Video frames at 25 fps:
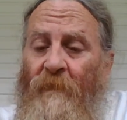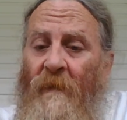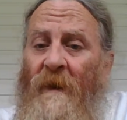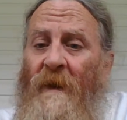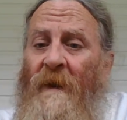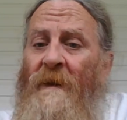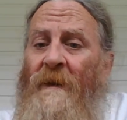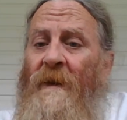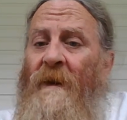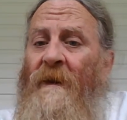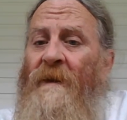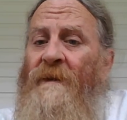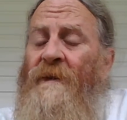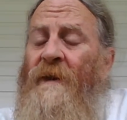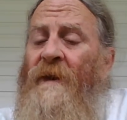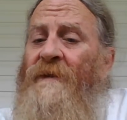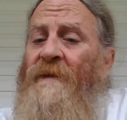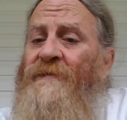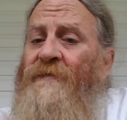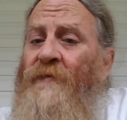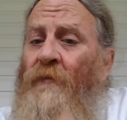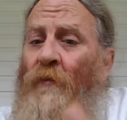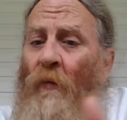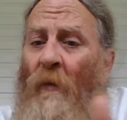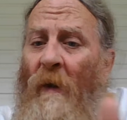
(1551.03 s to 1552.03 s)
and, and
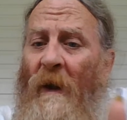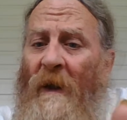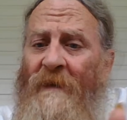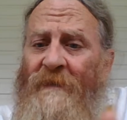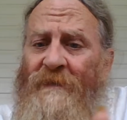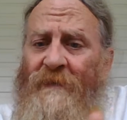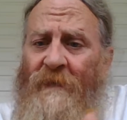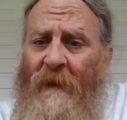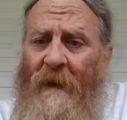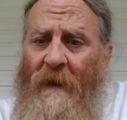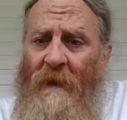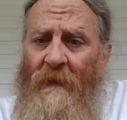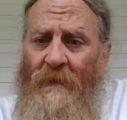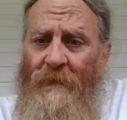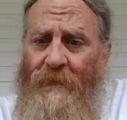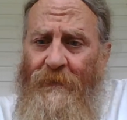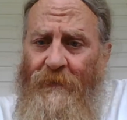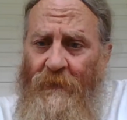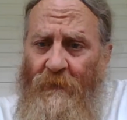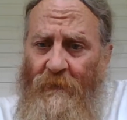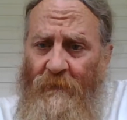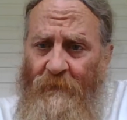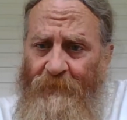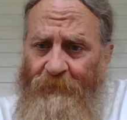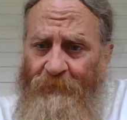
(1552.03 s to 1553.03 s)
get some wise
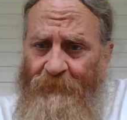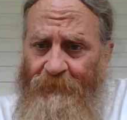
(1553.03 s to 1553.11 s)
counsel.